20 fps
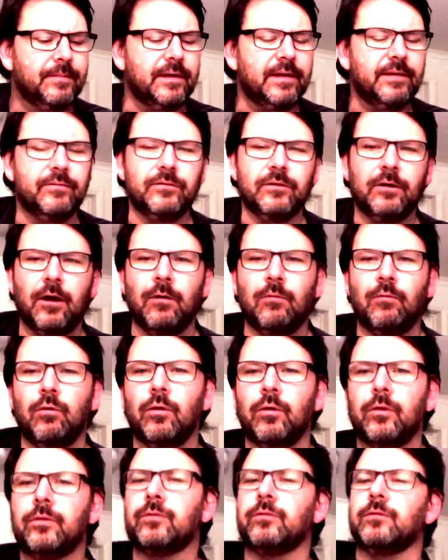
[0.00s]
Even though I
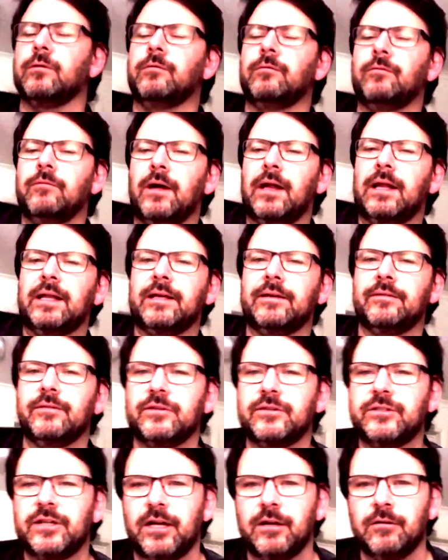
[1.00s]
walk through the valley of
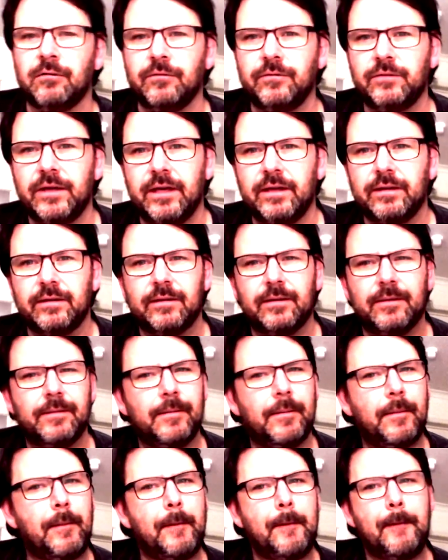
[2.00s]
the shadow of death.
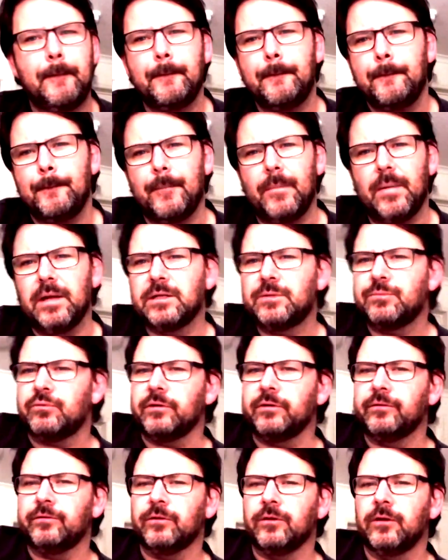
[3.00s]
That's
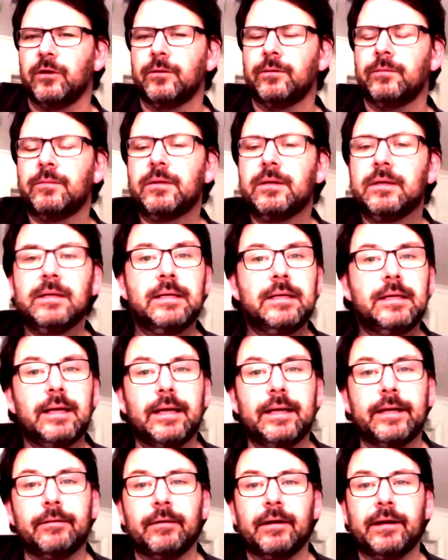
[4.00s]
pretty full on.
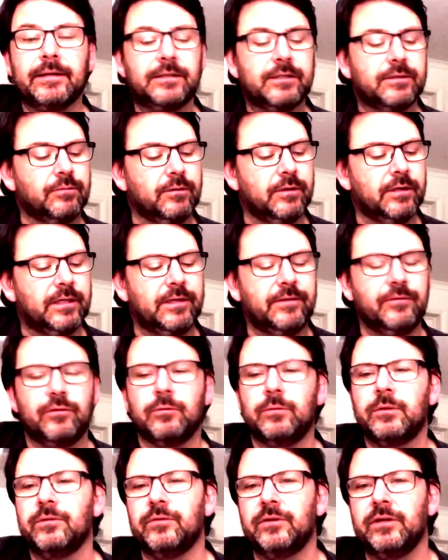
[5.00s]
Anyway, just wanted to give you
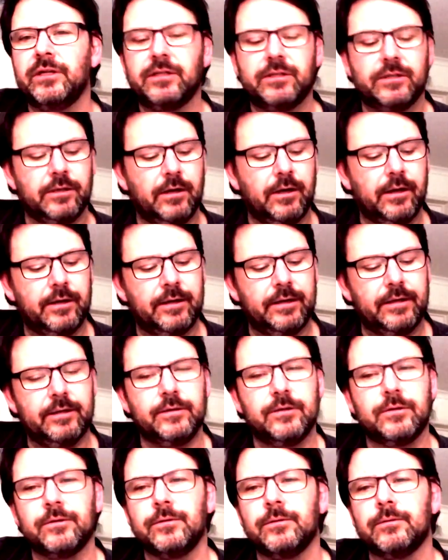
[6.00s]
a bit of an insight
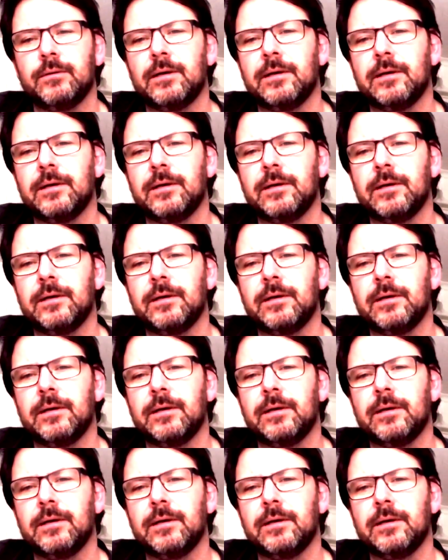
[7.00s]
into